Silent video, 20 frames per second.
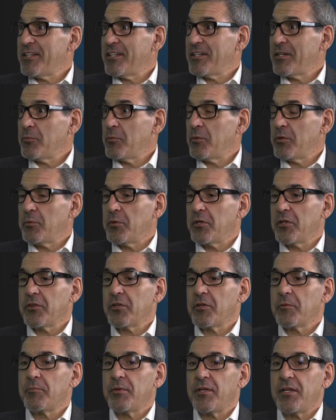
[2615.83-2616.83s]
Will
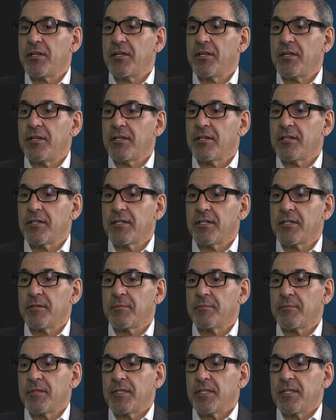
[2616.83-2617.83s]
there be
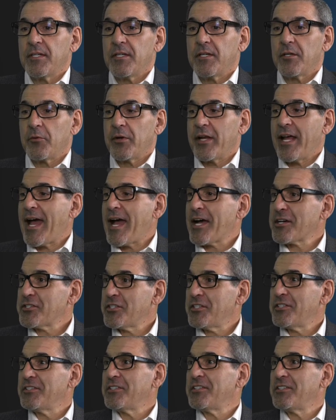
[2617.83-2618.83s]
a
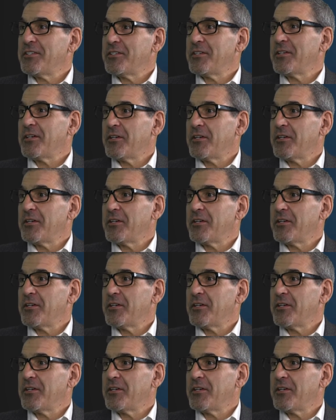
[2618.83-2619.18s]
reaction